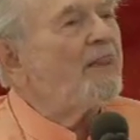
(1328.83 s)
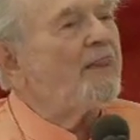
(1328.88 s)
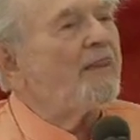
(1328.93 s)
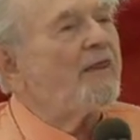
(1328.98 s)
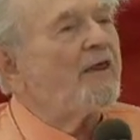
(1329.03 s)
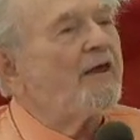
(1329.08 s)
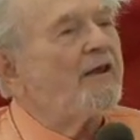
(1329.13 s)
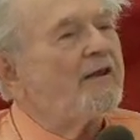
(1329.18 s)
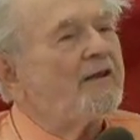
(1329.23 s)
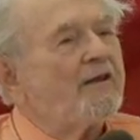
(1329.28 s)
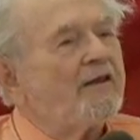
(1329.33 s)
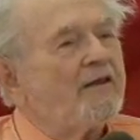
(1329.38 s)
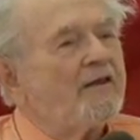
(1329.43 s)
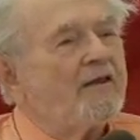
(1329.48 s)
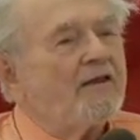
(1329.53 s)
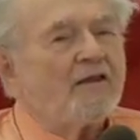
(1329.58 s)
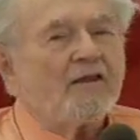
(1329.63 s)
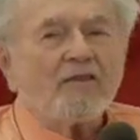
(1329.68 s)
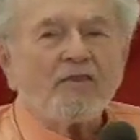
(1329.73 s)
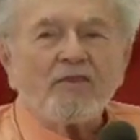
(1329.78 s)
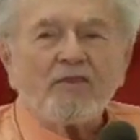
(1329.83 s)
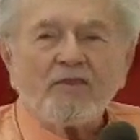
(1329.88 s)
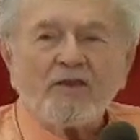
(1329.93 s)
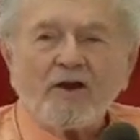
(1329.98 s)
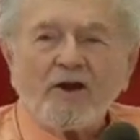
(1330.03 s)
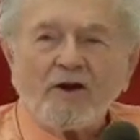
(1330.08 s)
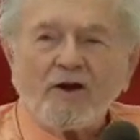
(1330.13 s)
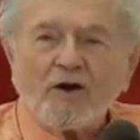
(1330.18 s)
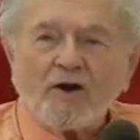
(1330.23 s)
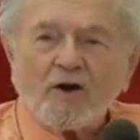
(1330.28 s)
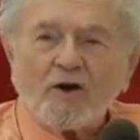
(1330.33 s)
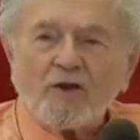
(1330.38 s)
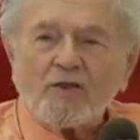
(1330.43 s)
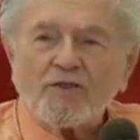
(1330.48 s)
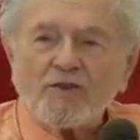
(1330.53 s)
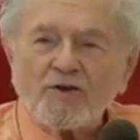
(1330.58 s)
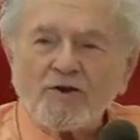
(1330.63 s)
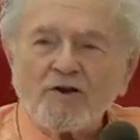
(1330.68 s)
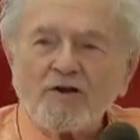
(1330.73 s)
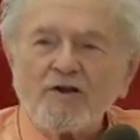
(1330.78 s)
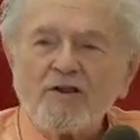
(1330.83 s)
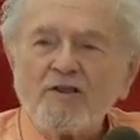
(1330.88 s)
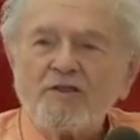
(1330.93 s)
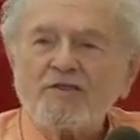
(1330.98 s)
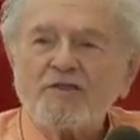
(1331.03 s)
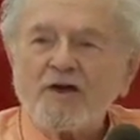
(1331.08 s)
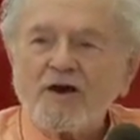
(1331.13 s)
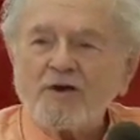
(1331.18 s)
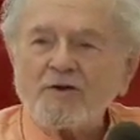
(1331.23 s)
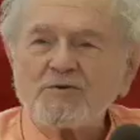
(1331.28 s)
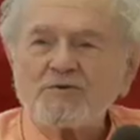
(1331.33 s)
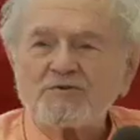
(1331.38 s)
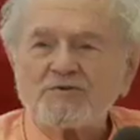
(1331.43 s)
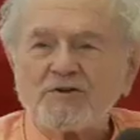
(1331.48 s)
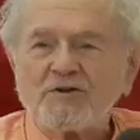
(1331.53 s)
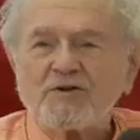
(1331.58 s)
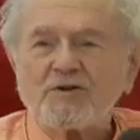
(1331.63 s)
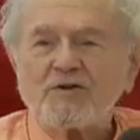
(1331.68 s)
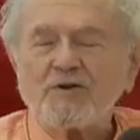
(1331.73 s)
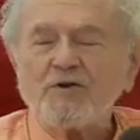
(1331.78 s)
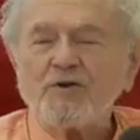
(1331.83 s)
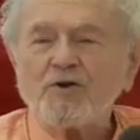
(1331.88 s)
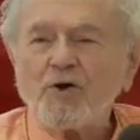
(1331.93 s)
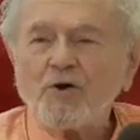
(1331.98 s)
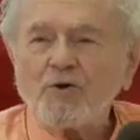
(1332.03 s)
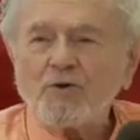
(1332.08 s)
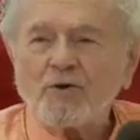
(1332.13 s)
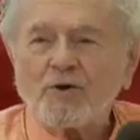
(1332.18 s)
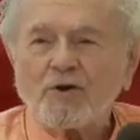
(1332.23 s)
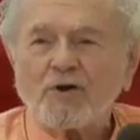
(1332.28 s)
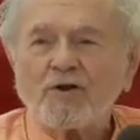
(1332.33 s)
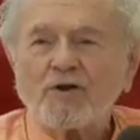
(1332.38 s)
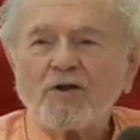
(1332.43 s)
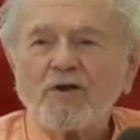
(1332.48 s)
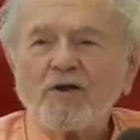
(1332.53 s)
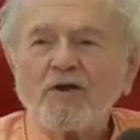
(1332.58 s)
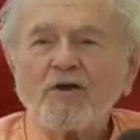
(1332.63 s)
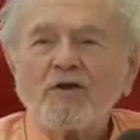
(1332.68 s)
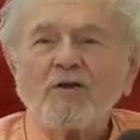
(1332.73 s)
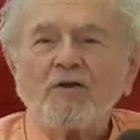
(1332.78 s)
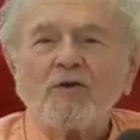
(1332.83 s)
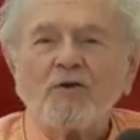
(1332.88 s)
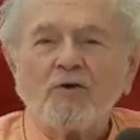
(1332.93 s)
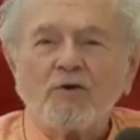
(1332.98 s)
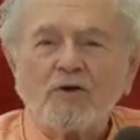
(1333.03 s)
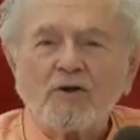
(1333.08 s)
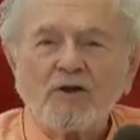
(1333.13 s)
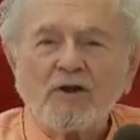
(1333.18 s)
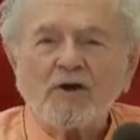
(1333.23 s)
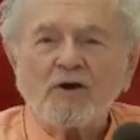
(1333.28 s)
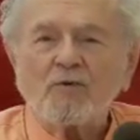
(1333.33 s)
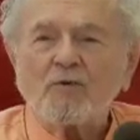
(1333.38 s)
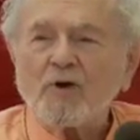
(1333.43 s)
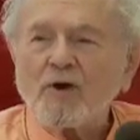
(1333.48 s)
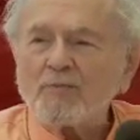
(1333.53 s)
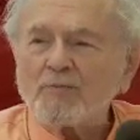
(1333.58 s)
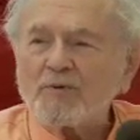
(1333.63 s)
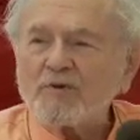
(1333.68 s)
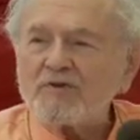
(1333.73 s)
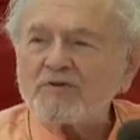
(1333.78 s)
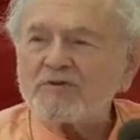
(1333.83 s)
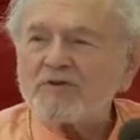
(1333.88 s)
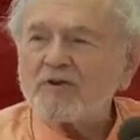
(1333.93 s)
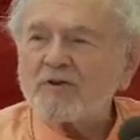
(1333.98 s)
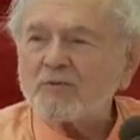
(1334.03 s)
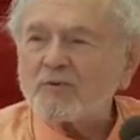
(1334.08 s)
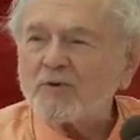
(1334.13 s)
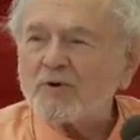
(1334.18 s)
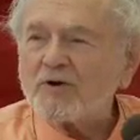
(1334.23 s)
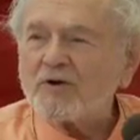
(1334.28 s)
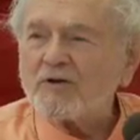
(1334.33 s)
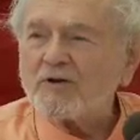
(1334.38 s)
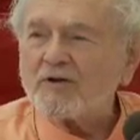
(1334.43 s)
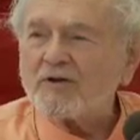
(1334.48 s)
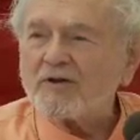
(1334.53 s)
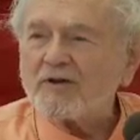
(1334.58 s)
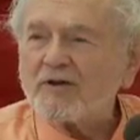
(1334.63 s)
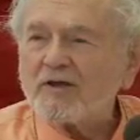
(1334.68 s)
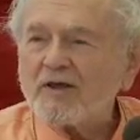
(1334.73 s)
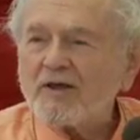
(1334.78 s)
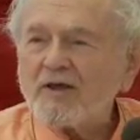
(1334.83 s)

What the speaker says: that there are 30,000 known nuclear weapons in the world,